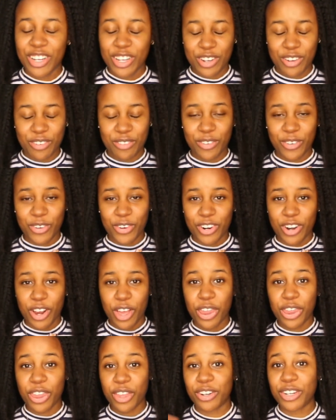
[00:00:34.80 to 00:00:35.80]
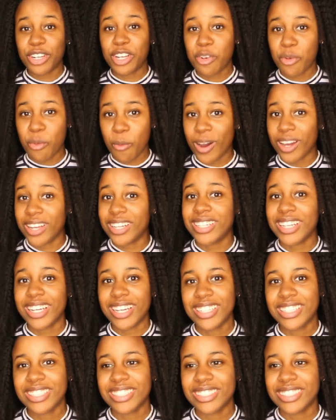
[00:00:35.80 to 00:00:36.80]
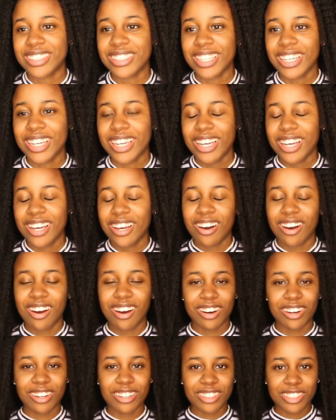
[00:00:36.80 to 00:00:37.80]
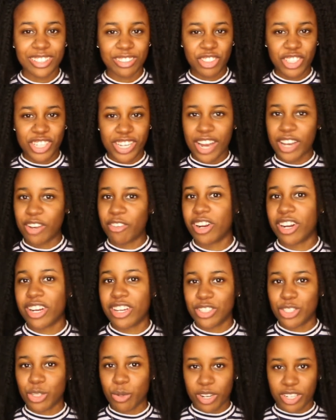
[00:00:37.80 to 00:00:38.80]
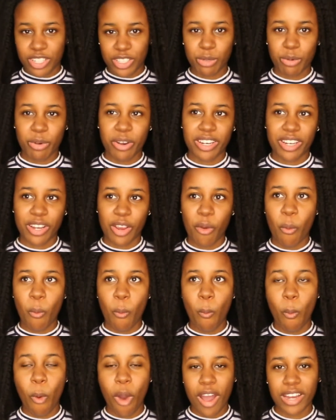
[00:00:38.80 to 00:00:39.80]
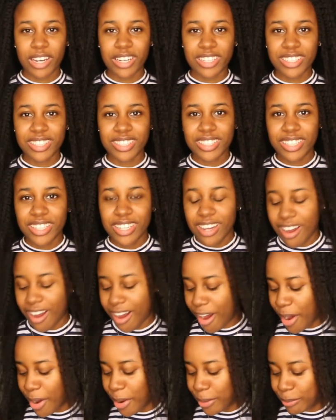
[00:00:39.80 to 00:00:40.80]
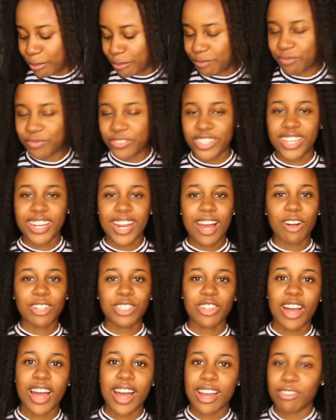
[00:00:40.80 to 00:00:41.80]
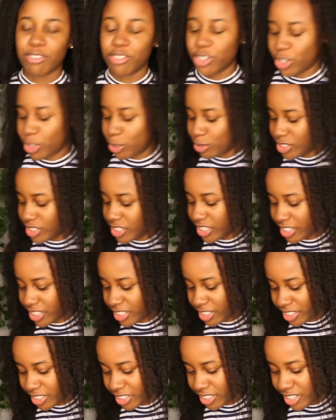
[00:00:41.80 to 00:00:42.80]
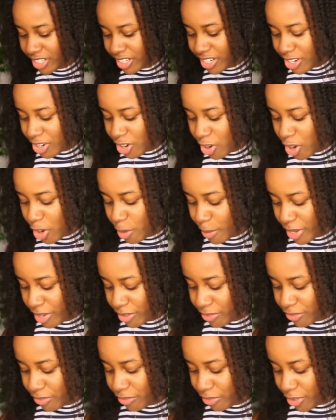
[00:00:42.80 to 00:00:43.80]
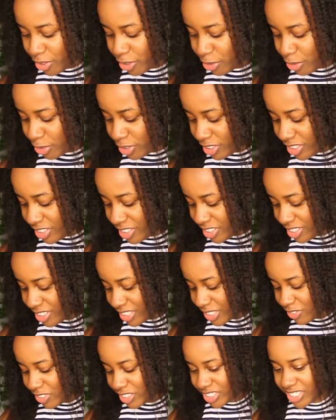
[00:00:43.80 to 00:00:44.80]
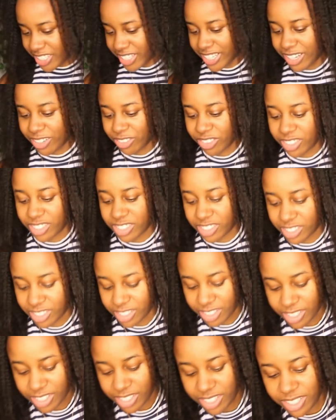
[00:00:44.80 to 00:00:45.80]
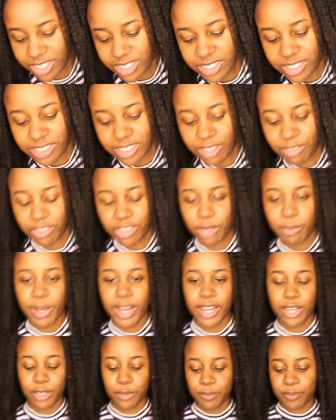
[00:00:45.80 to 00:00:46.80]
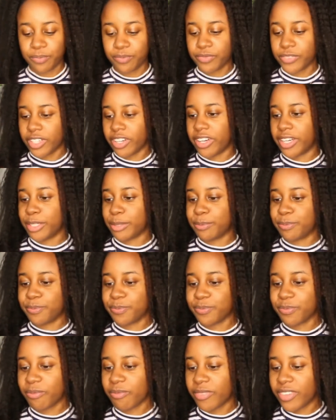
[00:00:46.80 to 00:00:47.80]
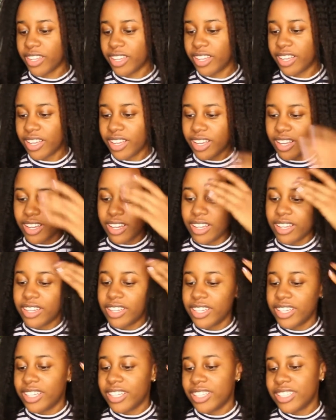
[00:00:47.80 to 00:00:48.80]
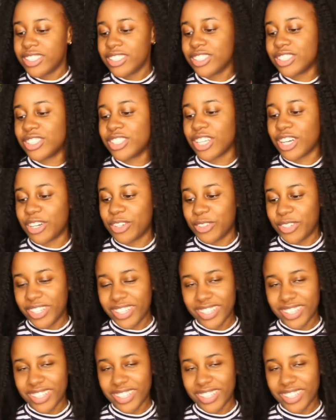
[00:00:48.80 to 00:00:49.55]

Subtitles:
for 31 days, all of January 2021. And I also have notes here on my phone. Let me take out this stuff in the back. All right. So